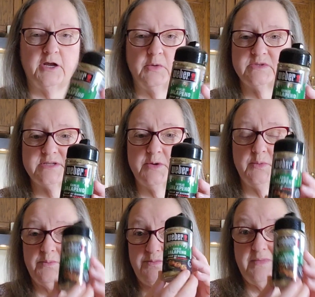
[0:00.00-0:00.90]
So
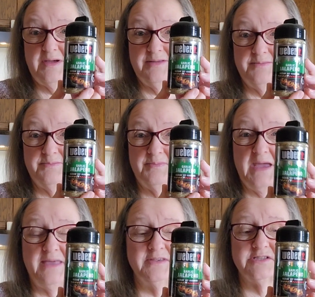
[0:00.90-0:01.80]

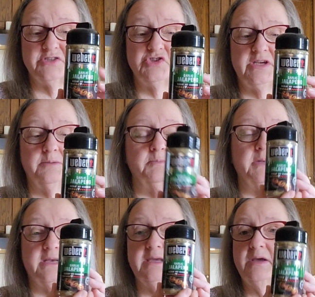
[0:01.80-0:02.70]
add this to chicken, but
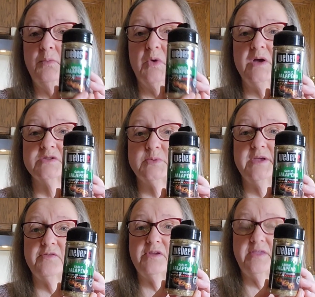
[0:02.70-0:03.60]
it goes with
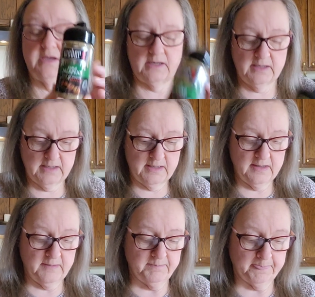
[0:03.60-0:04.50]
everything.
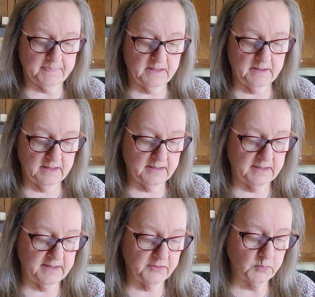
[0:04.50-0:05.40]

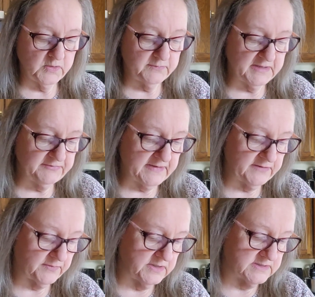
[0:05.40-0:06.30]
Another one of my
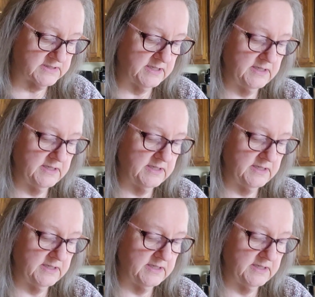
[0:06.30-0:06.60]
favorites